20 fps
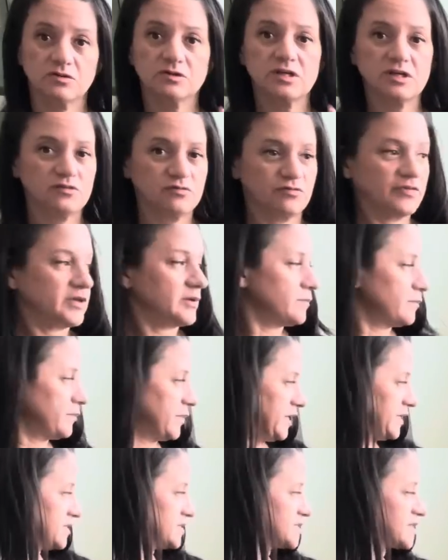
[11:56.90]
can fit
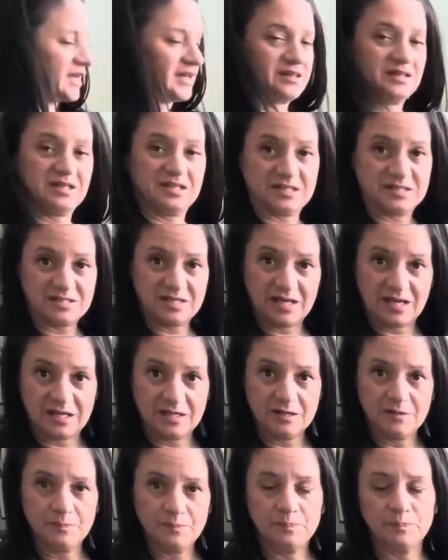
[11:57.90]
bins like this
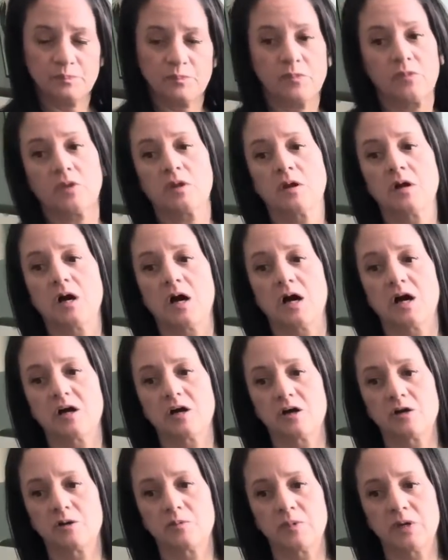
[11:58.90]
in.
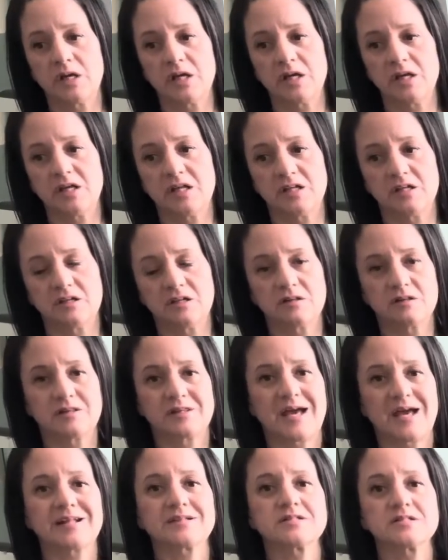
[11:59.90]
And
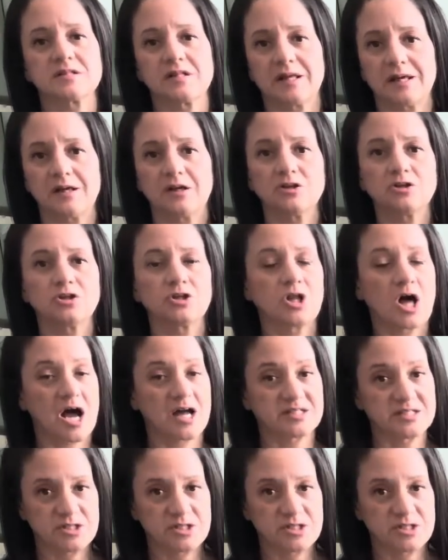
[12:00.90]
that's like a lot